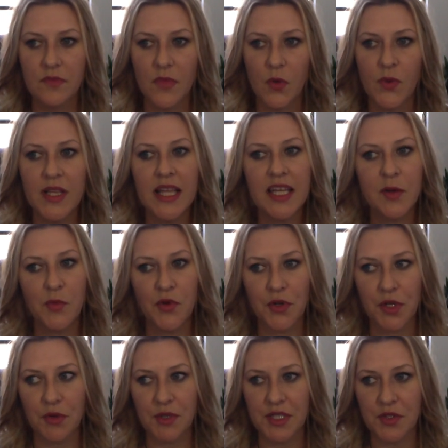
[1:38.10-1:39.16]
We like
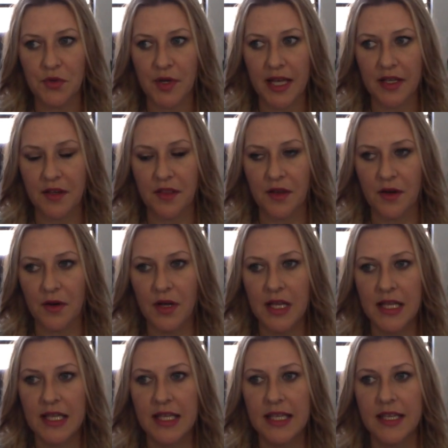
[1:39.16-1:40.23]
Mercury direct though.
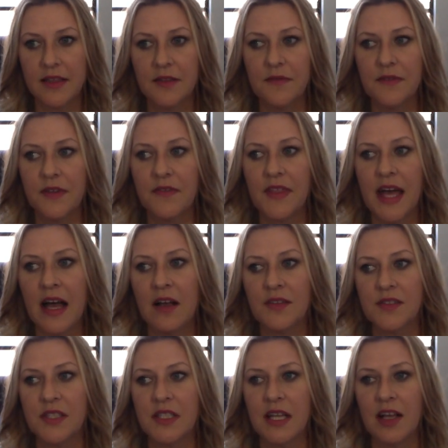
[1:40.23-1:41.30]
In the 5th
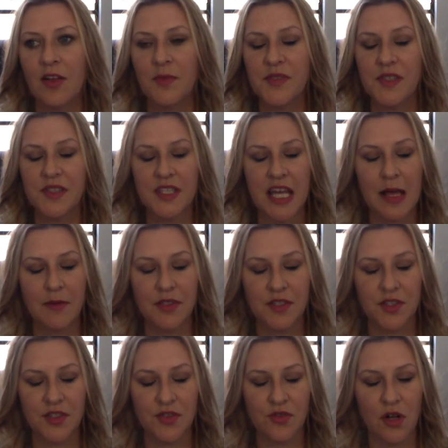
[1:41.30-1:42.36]
house, it helps
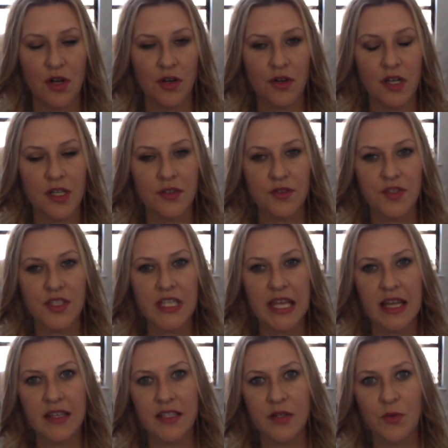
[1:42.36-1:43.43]
establish a stronger
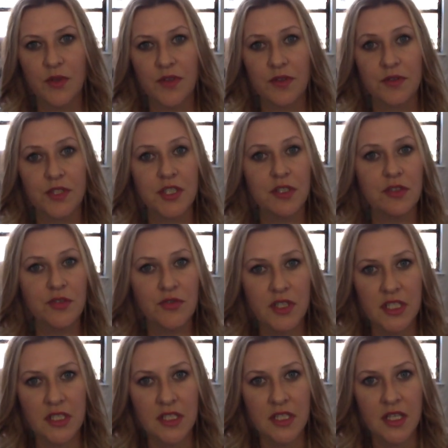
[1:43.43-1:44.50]
understanding with your
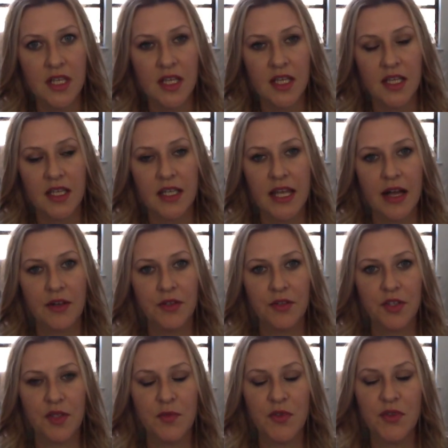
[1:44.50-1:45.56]
children and how you're
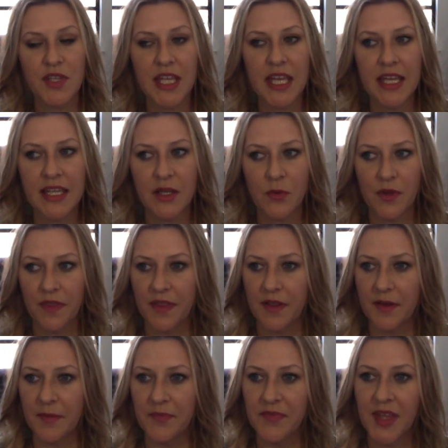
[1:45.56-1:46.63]
communicating with
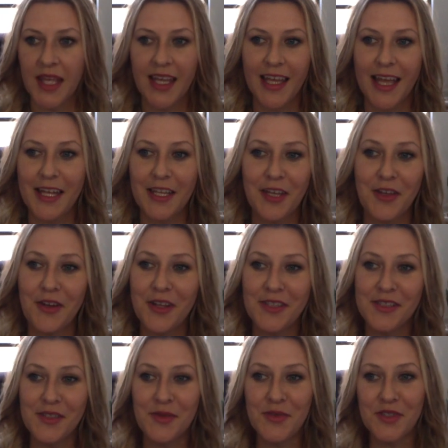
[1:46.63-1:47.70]
them. And it can
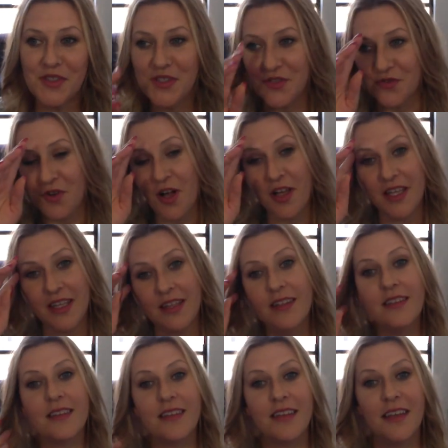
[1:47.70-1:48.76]
also just draw
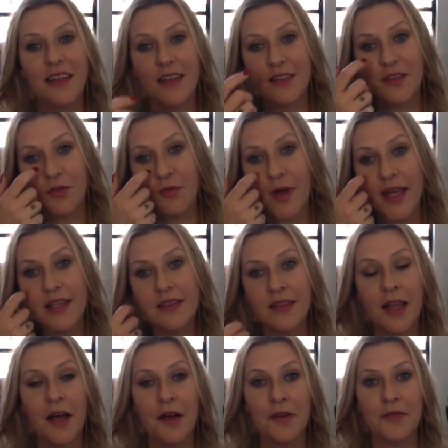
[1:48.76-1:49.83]
in the right
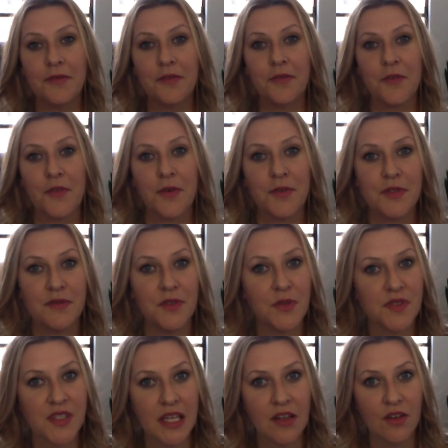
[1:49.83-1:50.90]
love for those of you
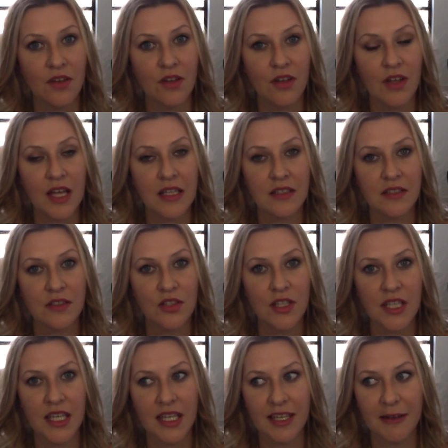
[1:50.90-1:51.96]
single and
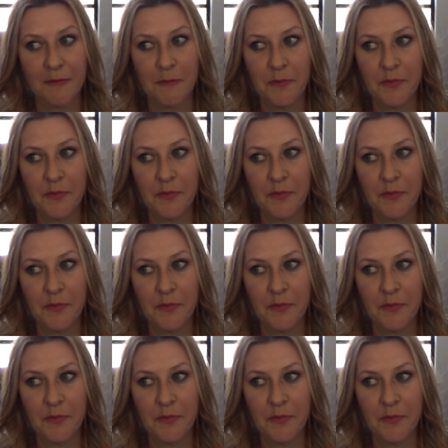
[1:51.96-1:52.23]
looking,